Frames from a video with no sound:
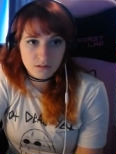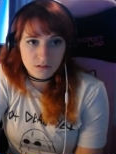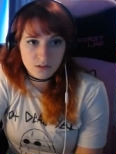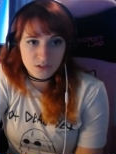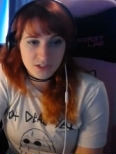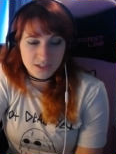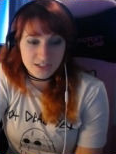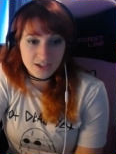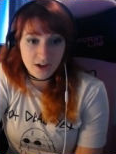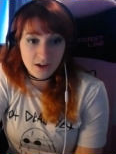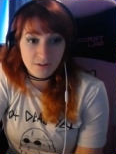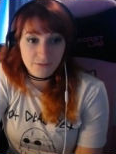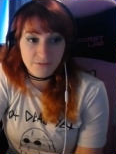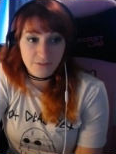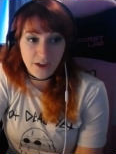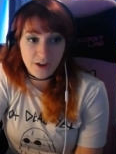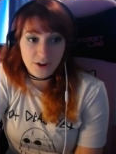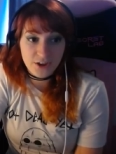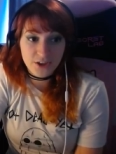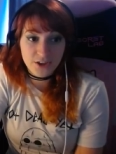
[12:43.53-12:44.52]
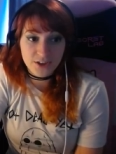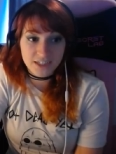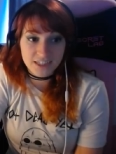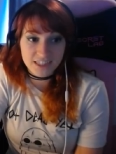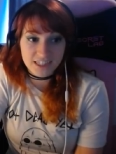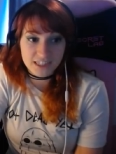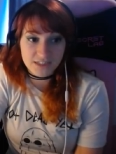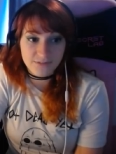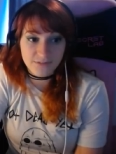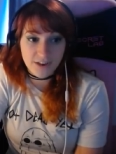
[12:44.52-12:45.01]
She's gotten very good at
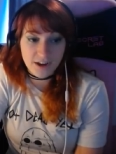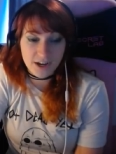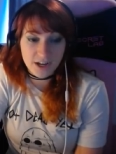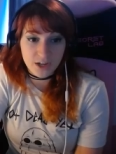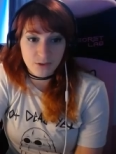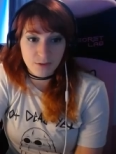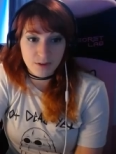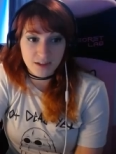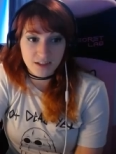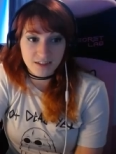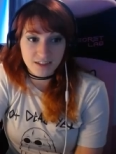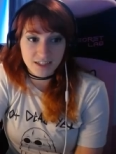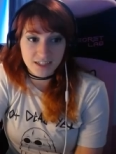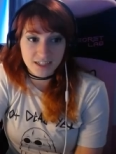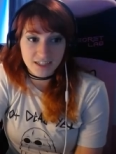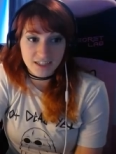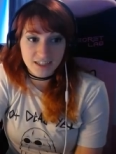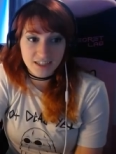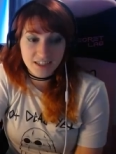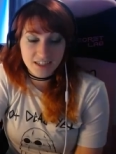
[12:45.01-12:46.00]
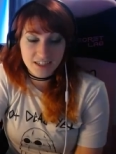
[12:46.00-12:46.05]
this very quickly.